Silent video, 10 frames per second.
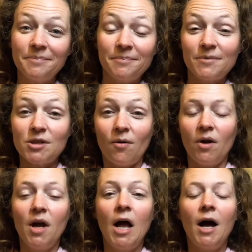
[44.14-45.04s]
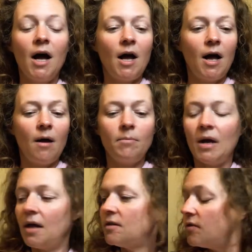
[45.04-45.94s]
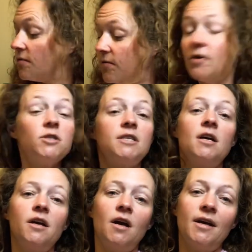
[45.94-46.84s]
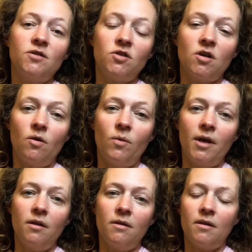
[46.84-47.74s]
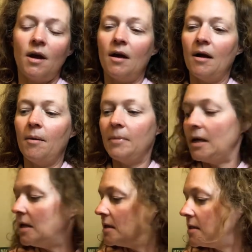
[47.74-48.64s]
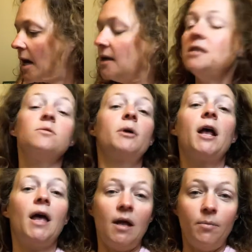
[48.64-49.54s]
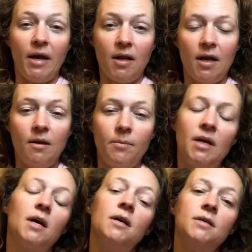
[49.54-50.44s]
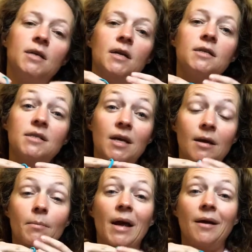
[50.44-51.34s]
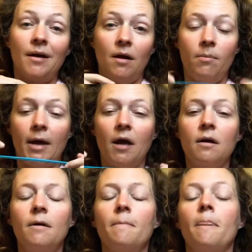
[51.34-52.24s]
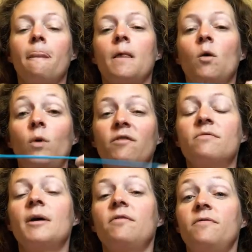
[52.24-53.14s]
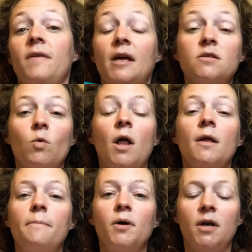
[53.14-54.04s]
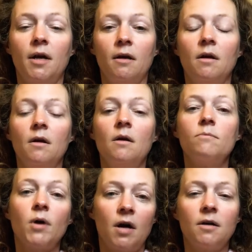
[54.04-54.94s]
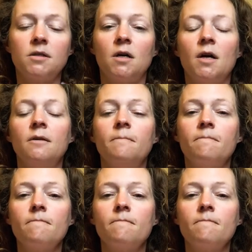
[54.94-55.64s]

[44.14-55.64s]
So the first thing I start with is I need to put a headband in because I need to keep my hair back away from my face while I'm putting product on.